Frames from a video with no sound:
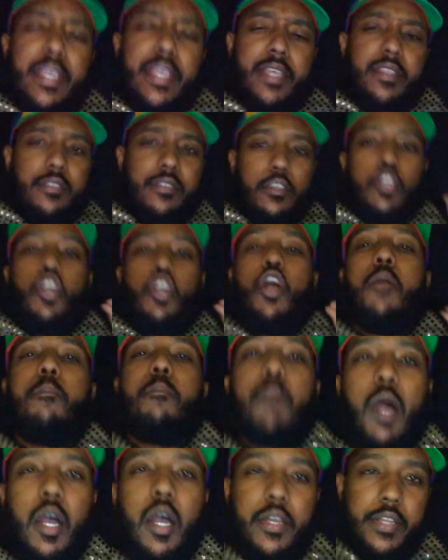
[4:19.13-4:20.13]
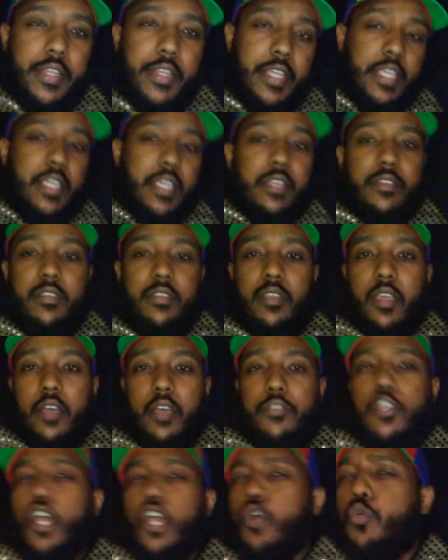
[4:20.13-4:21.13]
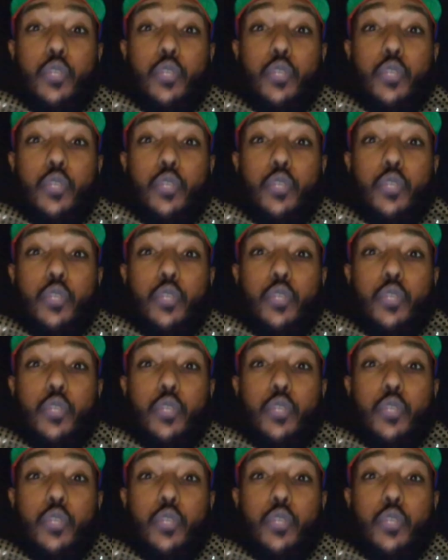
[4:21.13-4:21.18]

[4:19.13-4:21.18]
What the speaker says: is commodity ETFs,